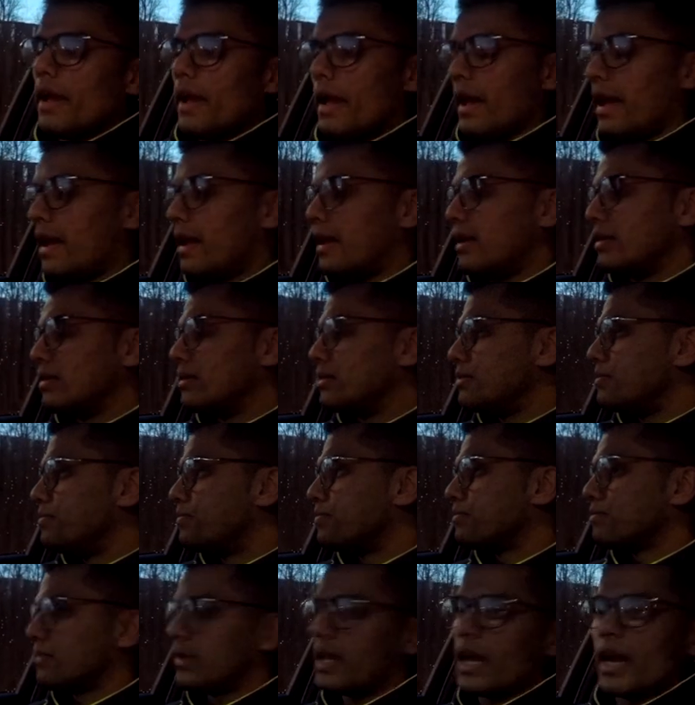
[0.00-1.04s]
And
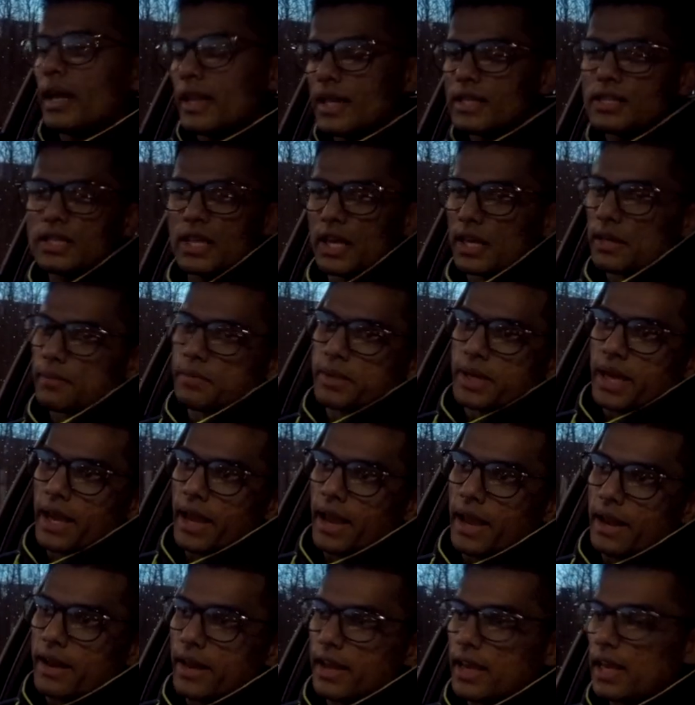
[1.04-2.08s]
yeah, that's gonna be a
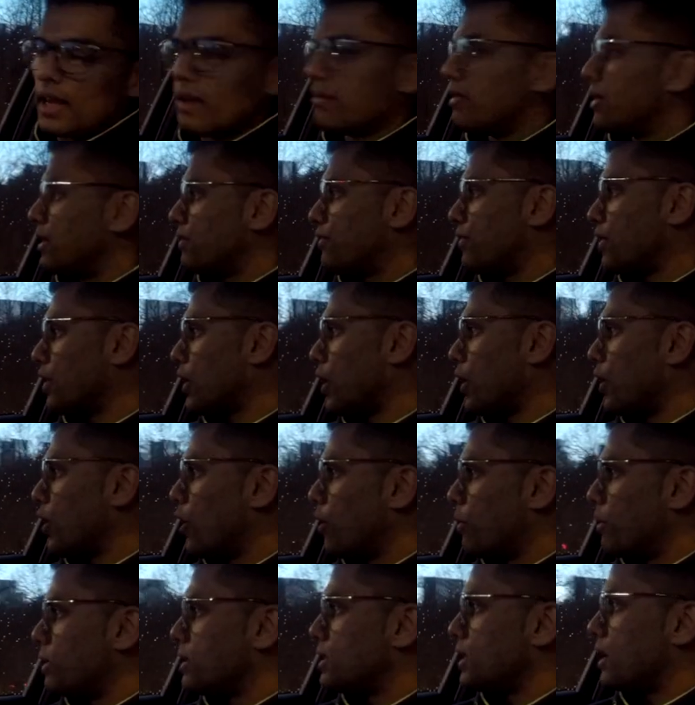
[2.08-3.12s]
headache. Even if I go
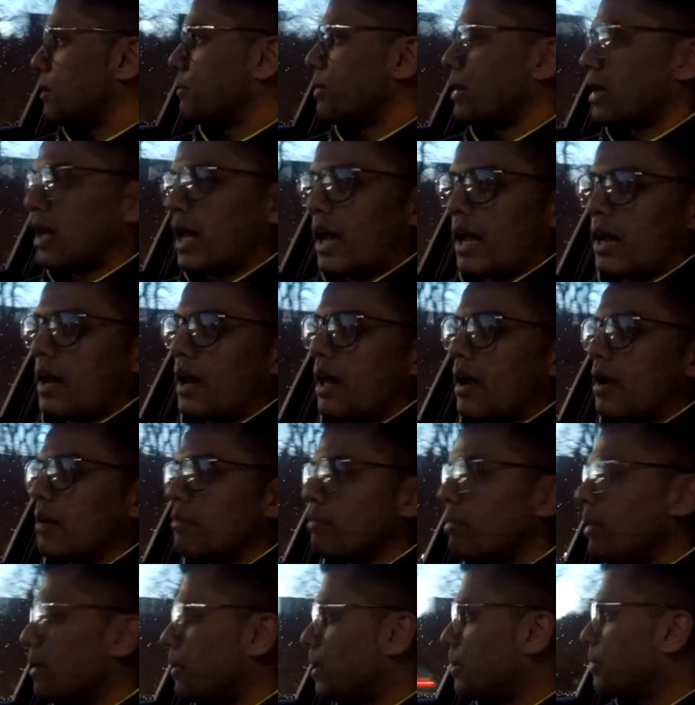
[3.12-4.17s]
home and tell my dad, like,
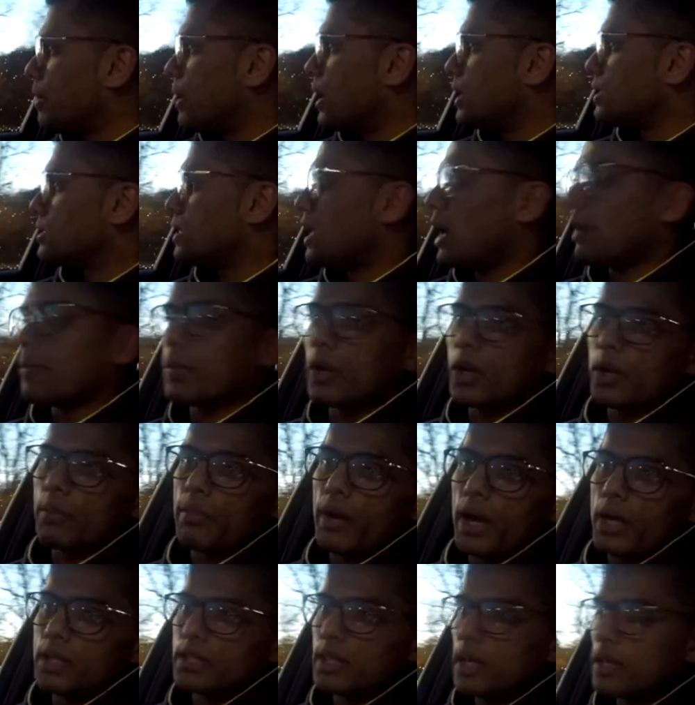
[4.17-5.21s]
tell my parents, now I'm gonna
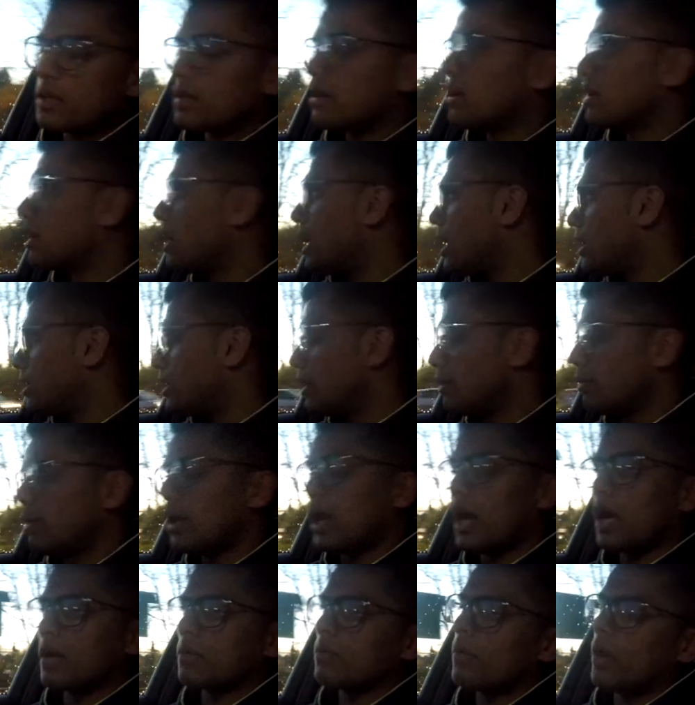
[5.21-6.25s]
buy a second car, and they'd be
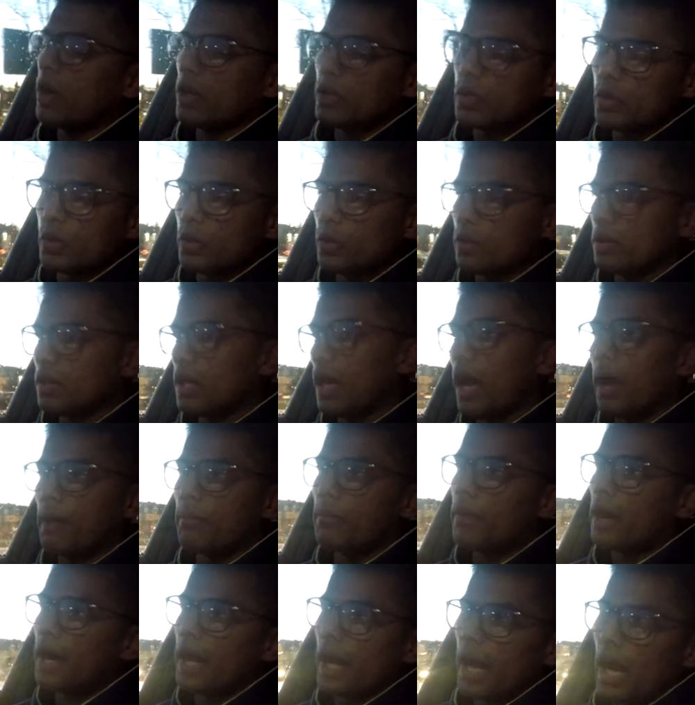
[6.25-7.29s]
like, why are you doing that?
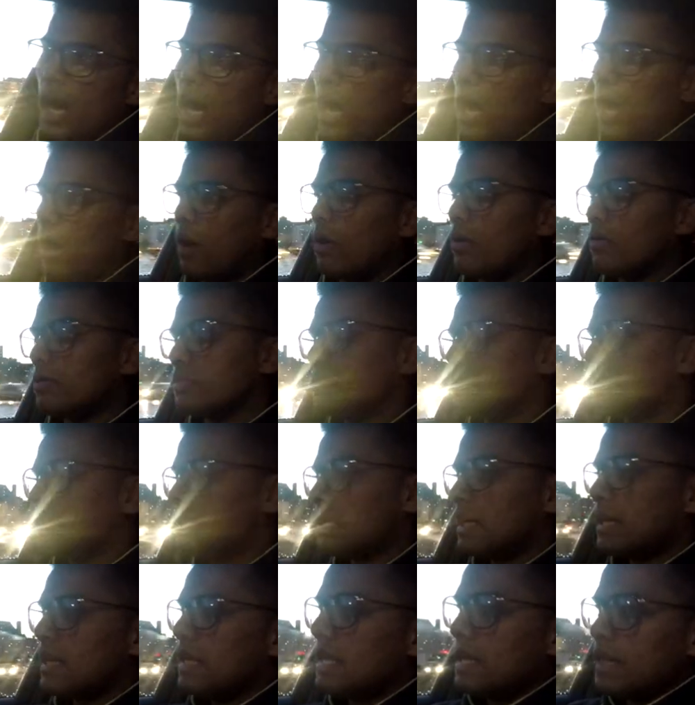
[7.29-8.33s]
Buy a house.
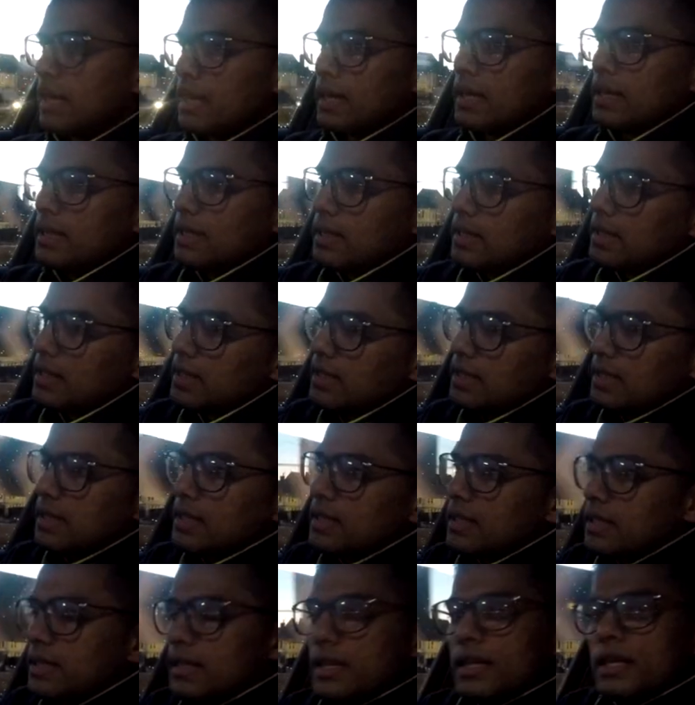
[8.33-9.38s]

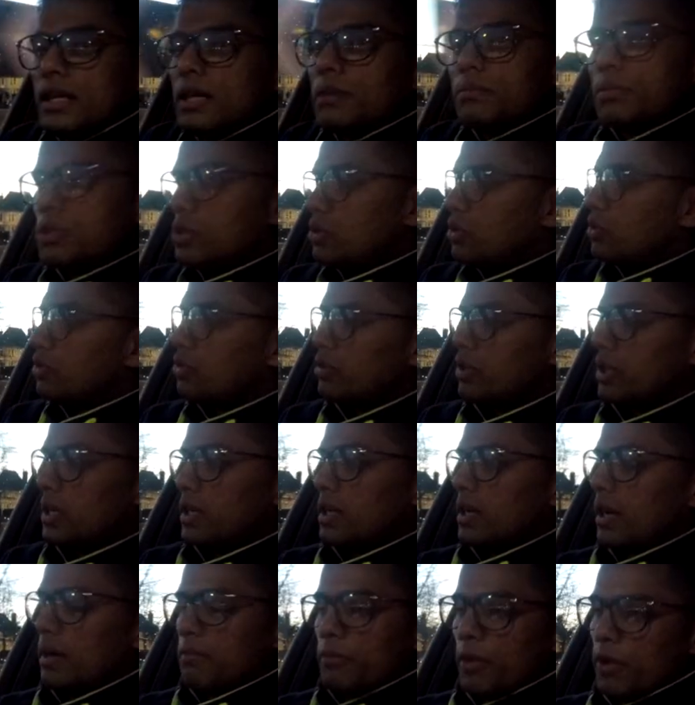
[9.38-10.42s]
And yeah, I'm a student.
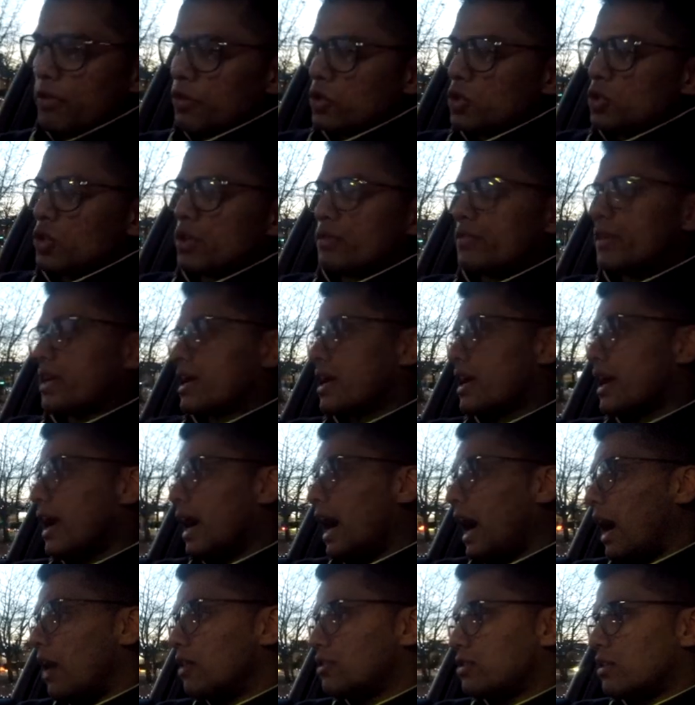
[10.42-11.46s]
I'm not even sure if I can get a
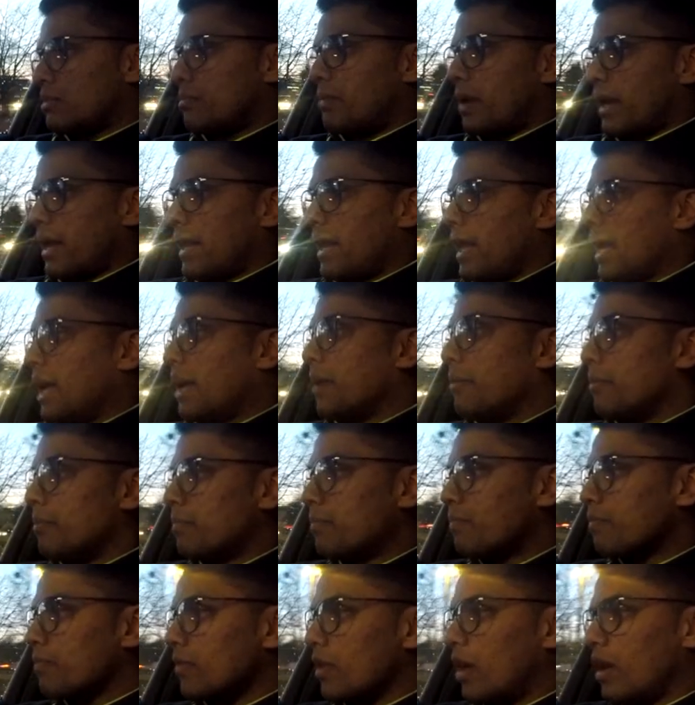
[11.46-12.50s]
house on my name,
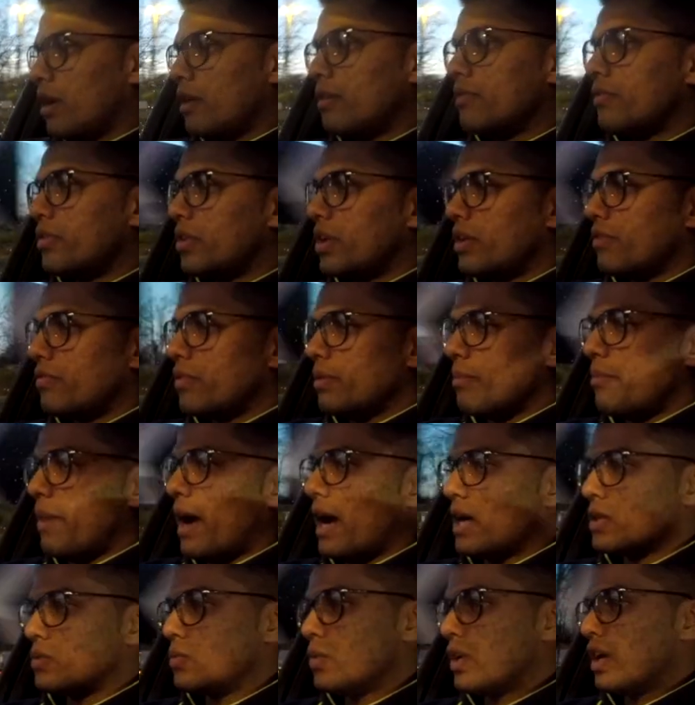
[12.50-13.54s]
or even if the
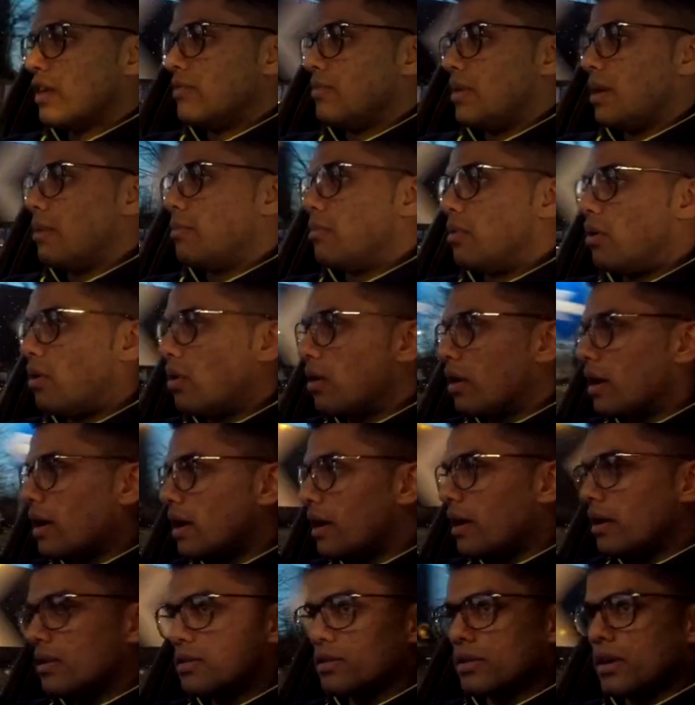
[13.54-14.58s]
banks will give me a
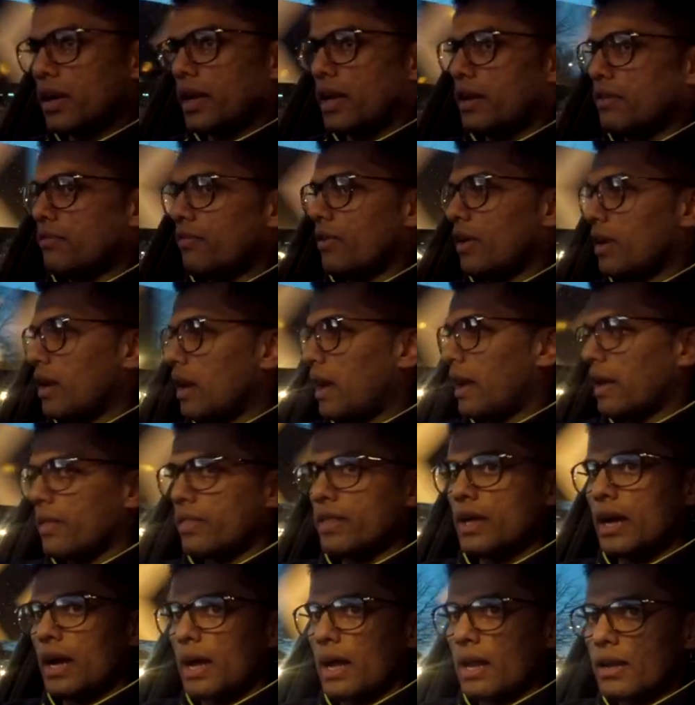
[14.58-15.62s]
mortgage or anything like
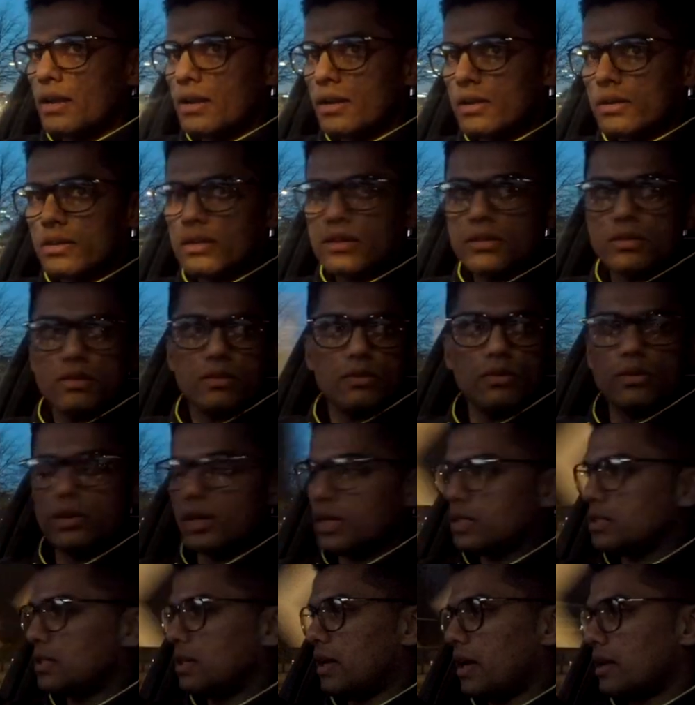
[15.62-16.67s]
that. Oh,
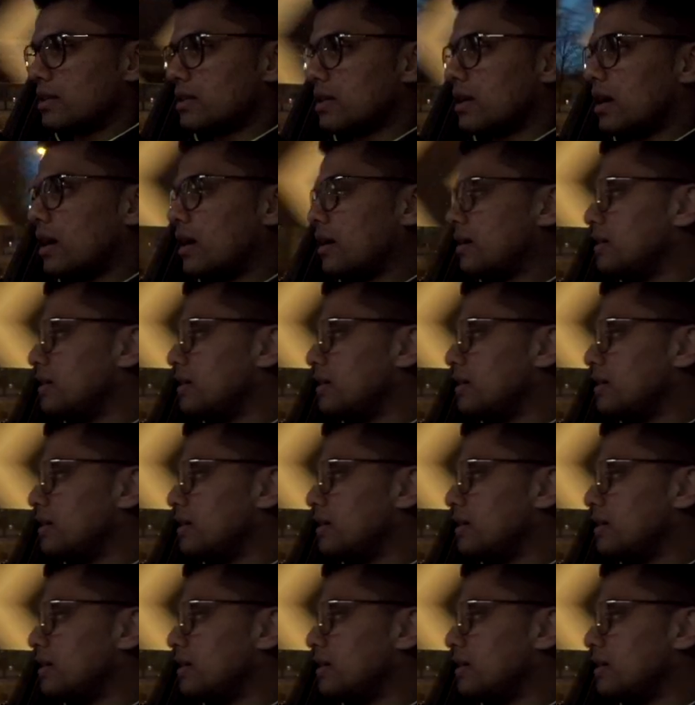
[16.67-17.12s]
that's a nice car.